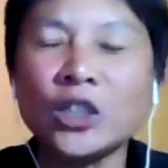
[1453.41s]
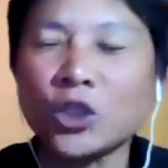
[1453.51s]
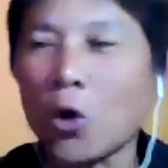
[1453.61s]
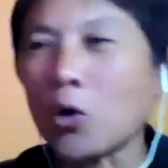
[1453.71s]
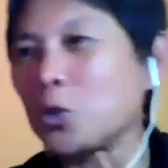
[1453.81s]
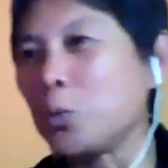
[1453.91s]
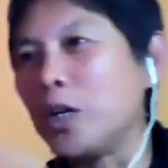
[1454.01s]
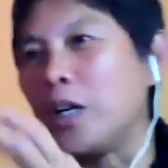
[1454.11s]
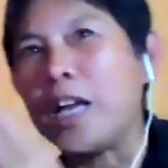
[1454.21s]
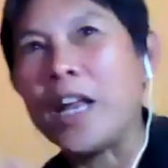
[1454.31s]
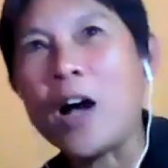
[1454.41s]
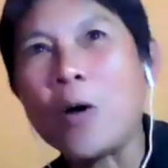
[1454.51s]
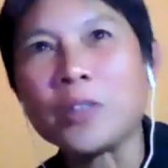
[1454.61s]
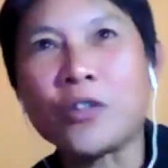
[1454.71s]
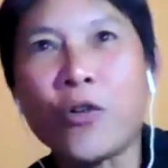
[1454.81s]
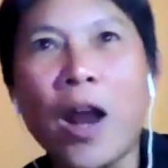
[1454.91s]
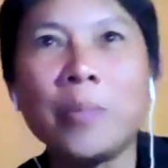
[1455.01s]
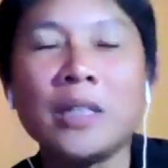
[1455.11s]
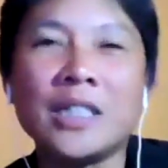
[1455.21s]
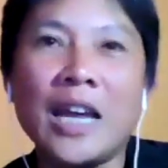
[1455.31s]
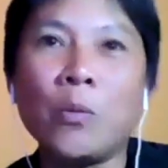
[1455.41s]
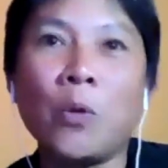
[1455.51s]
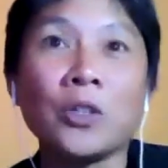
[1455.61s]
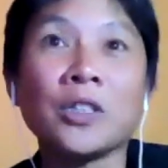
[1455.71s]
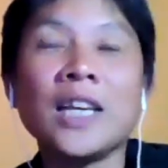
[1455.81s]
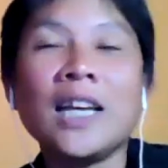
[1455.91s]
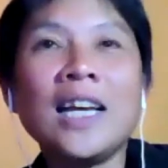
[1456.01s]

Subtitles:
the socks were, and how cramped the tent was.